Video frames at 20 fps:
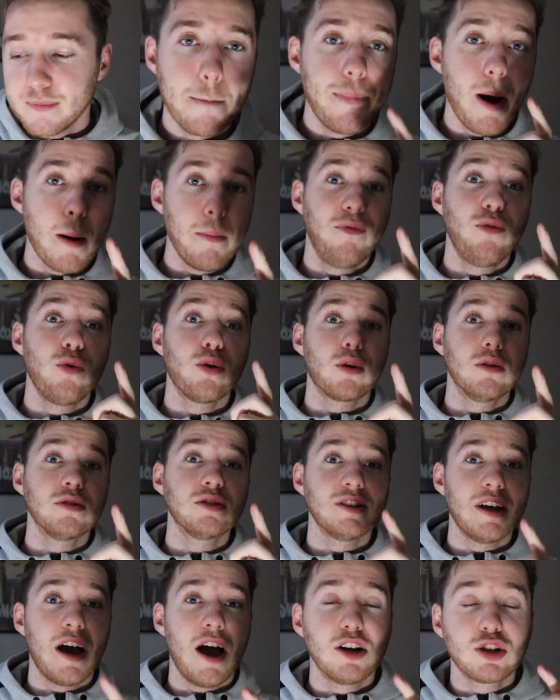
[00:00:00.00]
But before I go on
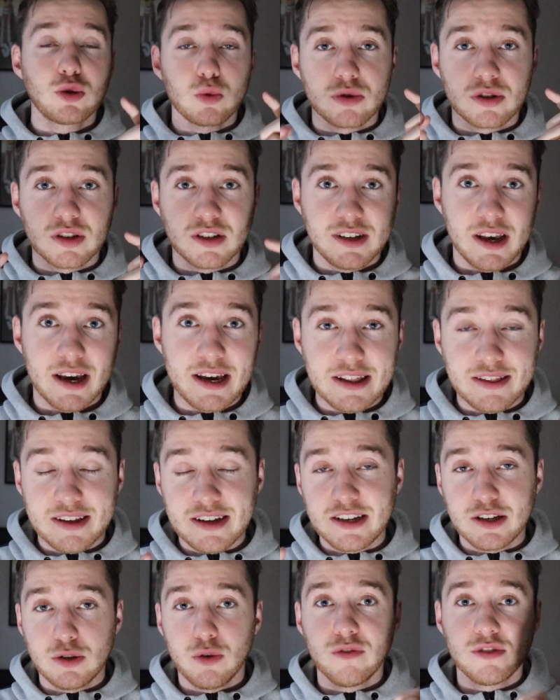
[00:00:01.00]
to that, I just want to say
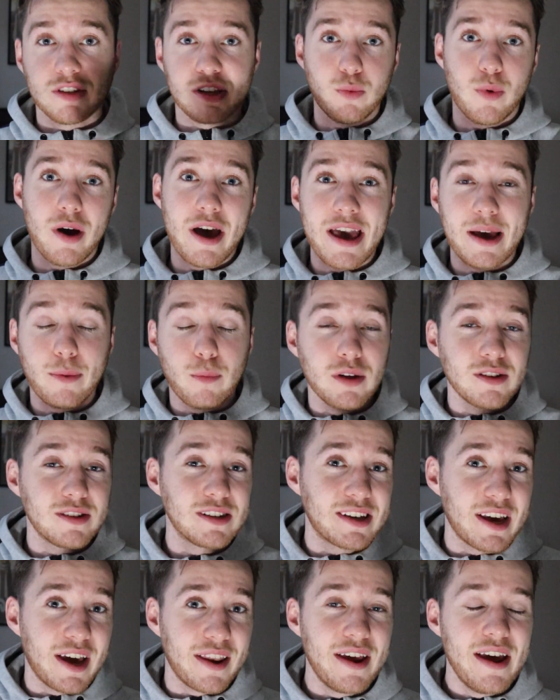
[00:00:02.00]
this is obviously where it once
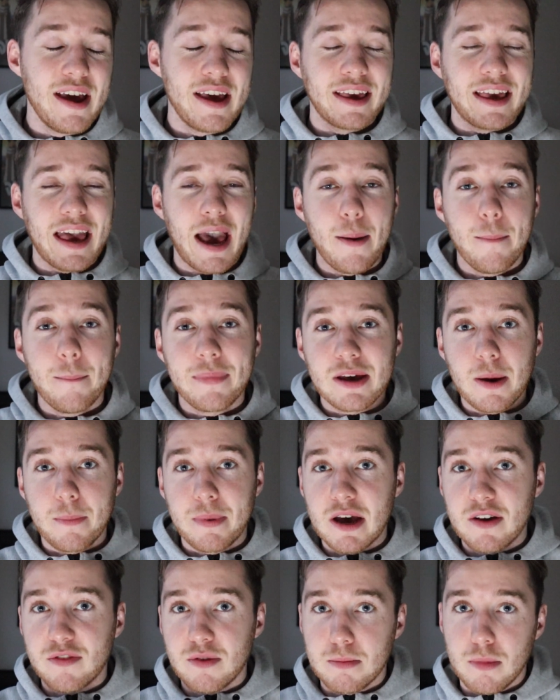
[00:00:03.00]
again can be a
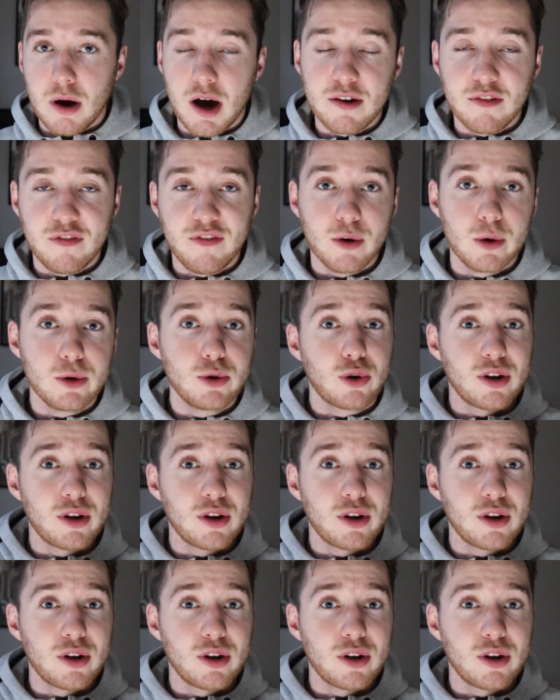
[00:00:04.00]
bit of a minefield.